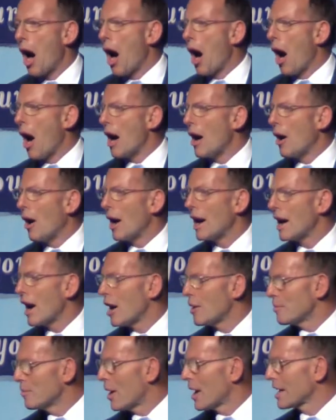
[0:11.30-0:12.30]
I
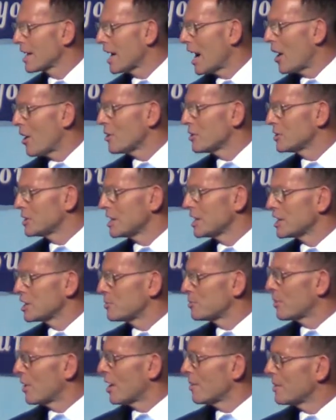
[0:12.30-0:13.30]
hope my currency as
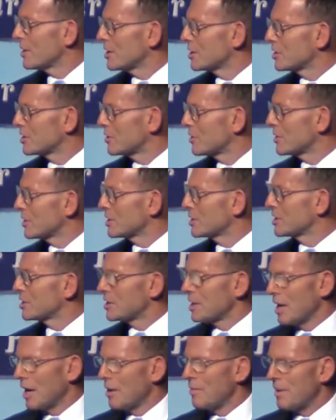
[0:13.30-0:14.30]
Prime Minister
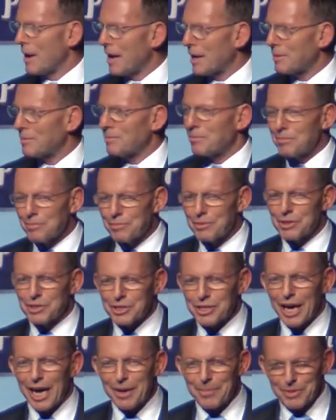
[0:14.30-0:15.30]
is about the
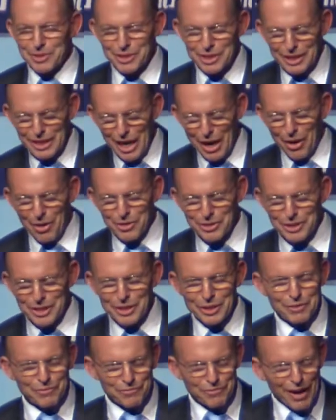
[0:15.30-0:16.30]
same as the currency
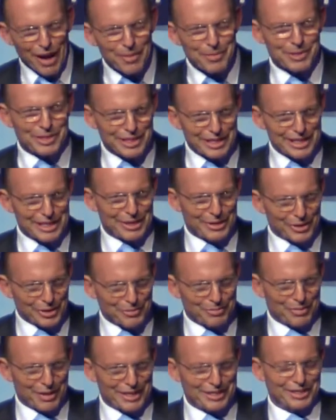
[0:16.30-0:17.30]
that Pharmacy
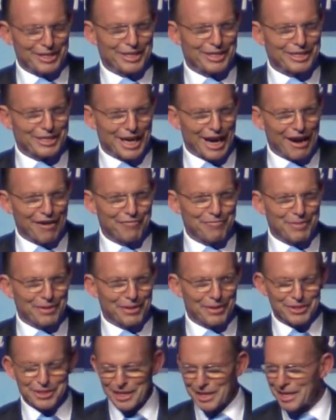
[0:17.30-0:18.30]
Guild presidents have,
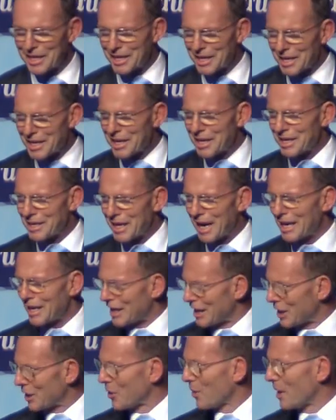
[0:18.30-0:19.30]
because they
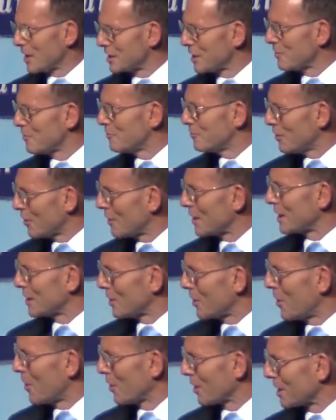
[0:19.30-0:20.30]
nearly always have very
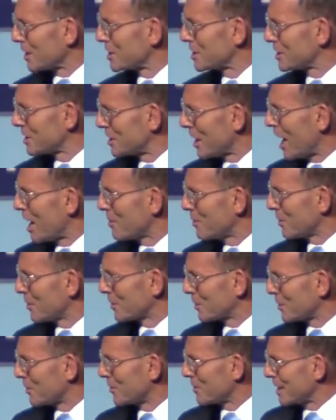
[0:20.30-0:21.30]
long and stable
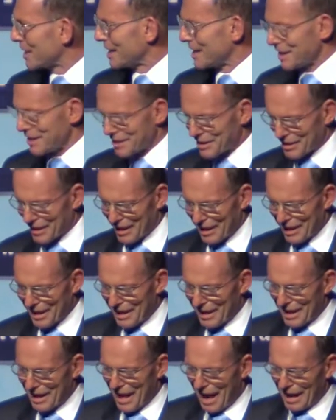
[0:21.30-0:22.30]
careers
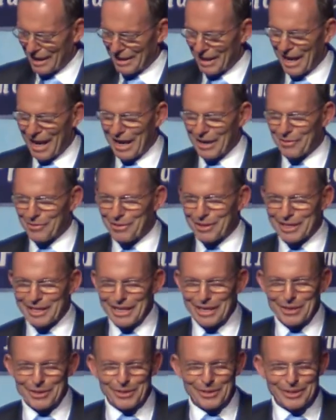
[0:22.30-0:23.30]
at the head of the
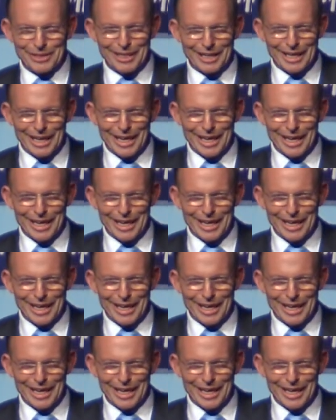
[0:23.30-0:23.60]
Guild.